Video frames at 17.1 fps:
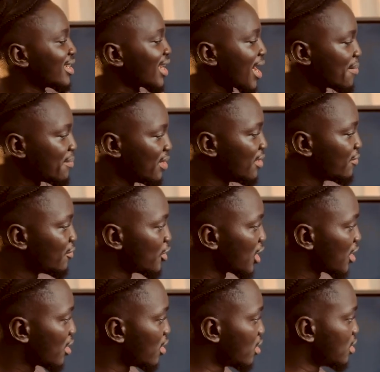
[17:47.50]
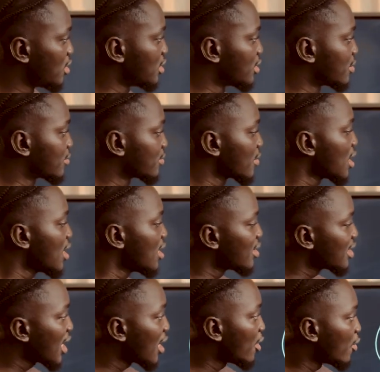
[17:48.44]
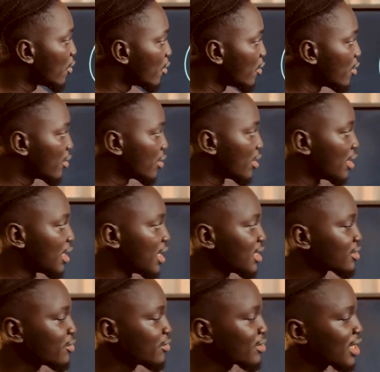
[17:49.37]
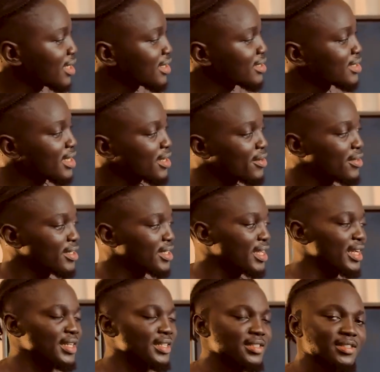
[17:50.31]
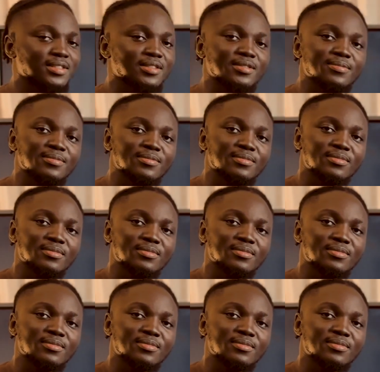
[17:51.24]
I believe you are learning. Now, let's look at the second case.